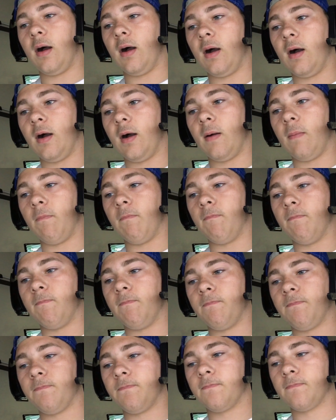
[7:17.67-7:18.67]
Um,
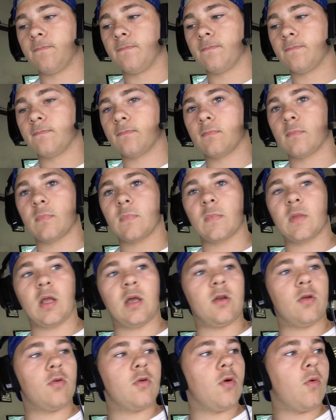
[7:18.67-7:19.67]

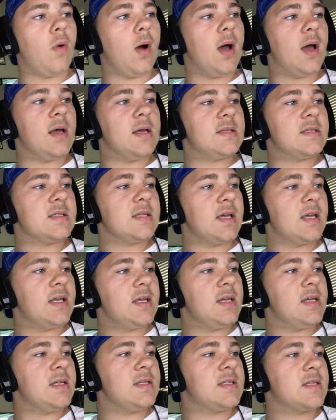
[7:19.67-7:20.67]
I don't know why. It's
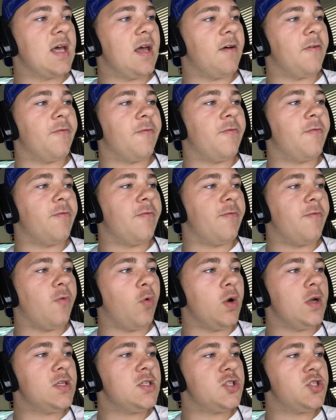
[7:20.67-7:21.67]
like it's got a
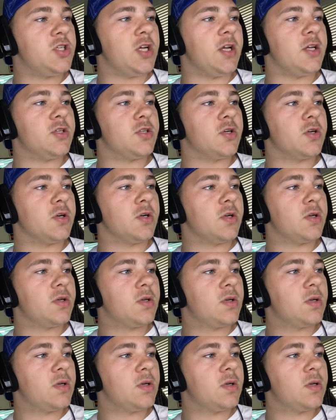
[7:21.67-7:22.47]
voice changer,